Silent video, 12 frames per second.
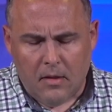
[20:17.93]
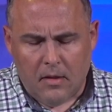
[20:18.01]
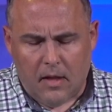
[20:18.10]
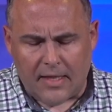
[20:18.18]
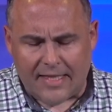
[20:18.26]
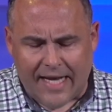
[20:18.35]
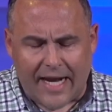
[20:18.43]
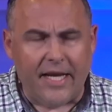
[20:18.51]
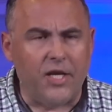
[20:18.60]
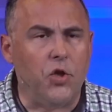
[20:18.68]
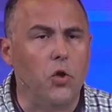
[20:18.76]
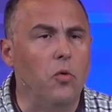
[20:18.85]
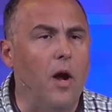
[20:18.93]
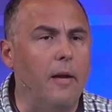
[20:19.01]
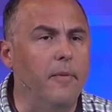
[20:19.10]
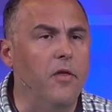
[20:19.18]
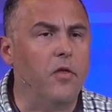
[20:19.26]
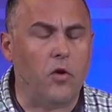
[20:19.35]
uh, citing
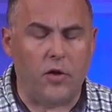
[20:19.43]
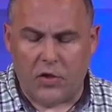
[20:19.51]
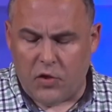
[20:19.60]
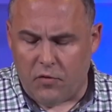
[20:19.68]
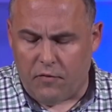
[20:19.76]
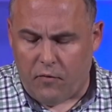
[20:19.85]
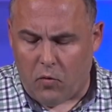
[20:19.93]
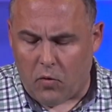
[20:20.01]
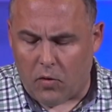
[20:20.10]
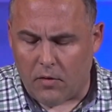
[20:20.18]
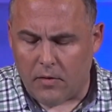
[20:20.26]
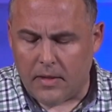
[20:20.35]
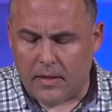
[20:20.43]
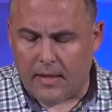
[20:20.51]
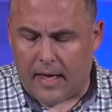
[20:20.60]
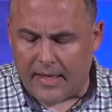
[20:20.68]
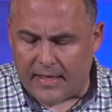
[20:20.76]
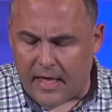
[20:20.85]
Deuteronomy 32 4,
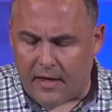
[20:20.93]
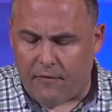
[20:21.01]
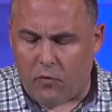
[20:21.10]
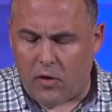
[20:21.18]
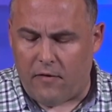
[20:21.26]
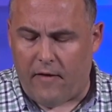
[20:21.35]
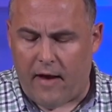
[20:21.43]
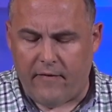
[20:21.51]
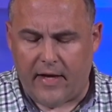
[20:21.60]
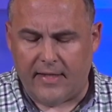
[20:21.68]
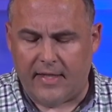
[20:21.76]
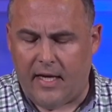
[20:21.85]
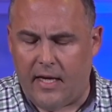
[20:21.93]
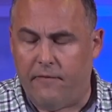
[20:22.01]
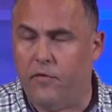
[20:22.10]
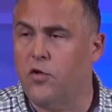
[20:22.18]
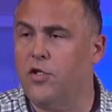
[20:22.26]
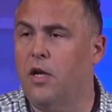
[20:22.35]
Isaiah 45 18, and
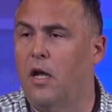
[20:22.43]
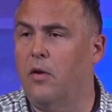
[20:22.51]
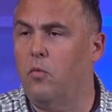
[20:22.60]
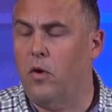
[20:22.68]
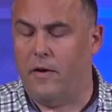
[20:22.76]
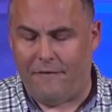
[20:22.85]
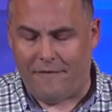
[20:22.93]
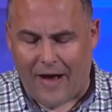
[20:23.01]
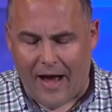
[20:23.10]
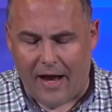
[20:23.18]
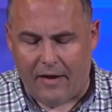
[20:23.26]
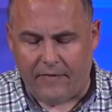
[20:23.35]
1 John 1 5.